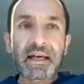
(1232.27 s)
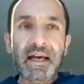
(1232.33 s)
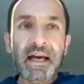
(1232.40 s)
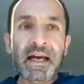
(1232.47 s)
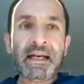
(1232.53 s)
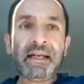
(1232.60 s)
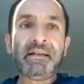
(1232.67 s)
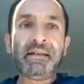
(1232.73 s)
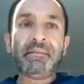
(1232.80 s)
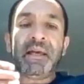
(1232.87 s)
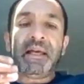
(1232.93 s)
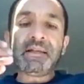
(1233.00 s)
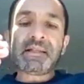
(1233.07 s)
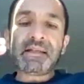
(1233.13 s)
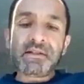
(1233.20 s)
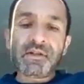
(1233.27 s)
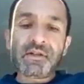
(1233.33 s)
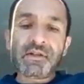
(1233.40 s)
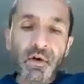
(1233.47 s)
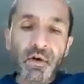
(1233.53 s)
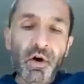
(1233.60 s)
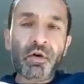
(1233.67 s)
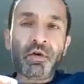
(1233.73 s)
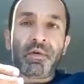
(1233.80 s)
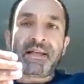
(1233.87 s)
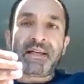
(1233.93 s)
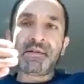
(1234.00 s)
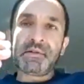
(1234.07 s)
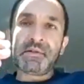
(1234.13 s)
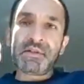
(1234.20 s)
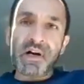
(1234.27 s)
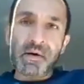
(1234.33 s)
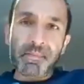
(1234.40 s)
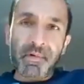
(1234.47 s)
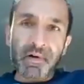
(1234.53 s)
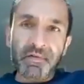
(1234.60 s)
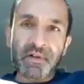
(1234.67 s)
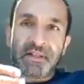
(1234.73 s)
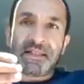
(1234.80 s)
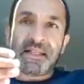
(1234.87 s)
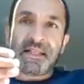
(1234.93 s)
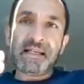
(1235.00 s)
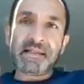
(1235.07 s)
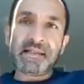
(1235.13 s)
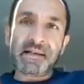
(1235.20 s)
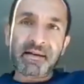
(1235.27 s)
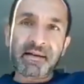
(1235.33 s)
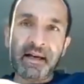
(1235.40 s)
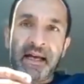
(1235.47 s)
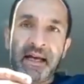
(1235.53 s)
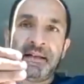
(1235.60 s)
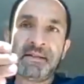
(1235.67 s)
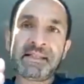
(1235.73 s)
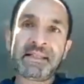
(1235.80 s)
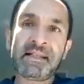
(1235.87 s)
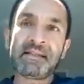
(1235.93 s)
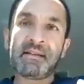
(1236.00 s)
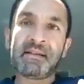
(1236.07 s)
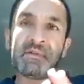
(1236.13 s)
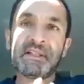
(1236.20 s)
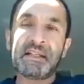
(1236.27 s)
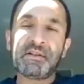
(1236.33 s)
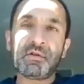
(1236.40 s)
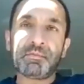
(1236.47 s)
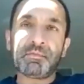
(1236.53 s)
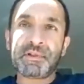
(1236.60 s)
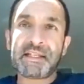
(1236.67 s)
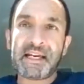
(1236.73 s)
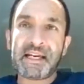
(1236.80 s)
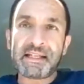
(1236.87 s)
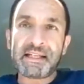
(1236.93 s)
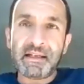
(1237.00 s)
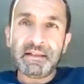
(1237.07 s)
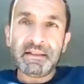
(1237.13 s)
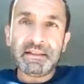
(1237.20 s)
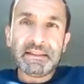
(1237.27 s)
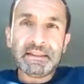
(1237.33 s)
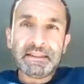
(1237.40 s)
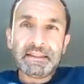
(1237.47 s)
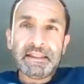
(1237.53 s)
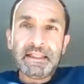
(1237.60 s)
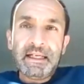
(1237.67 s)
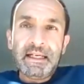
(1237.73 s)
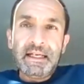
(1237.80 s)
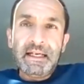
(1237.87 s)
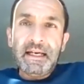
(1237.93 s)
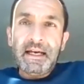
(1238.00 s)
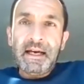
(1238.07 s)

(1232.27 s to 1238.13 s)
And it means that you're always on top of the data and the systems that you're protecting. Mm-hmm.